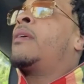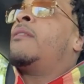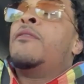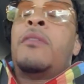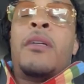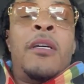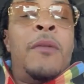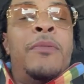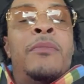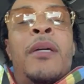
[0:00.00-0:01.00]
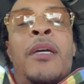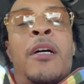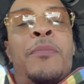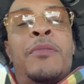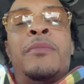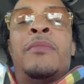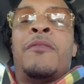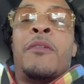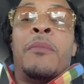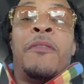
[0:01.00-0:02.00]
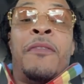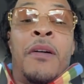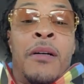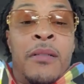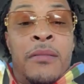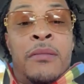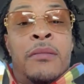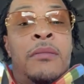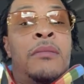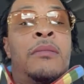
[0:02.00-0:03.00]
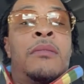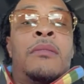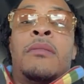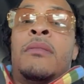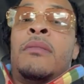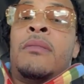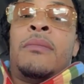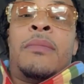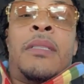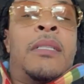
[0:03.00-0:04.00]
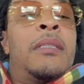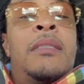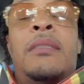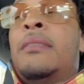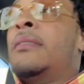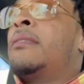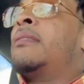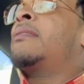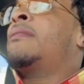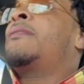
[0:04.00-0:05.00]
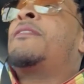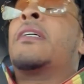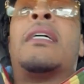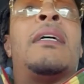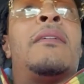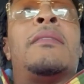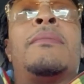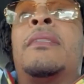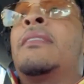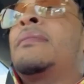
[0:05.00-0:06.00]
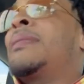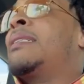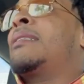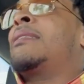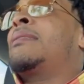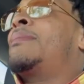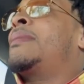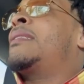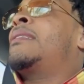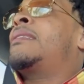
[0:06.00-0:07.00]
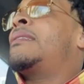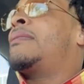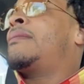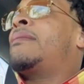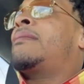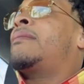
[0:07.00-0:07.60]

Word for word: And if you can help them, help them from afar. Man, called him man, man.